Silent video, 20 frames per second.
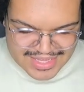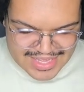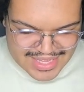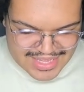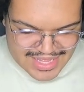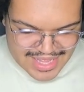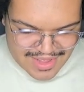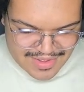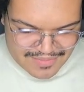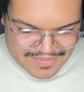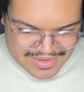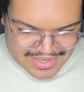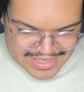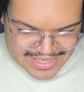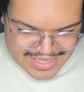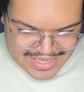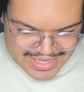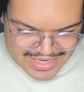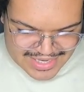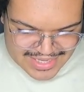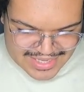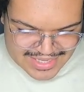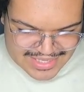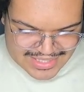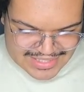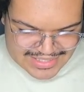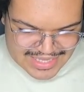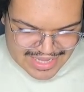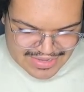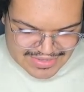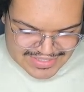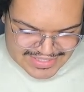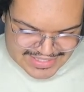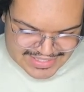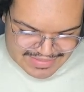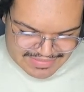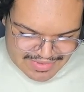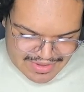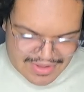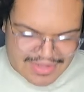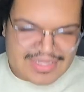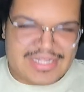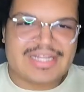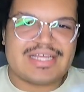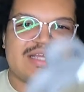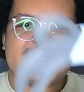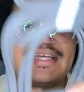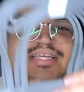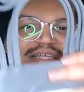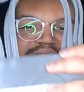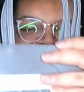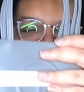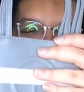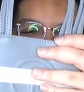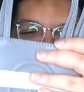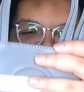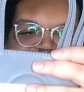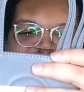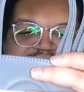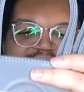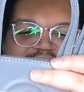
Can y'all believe this, how small it is?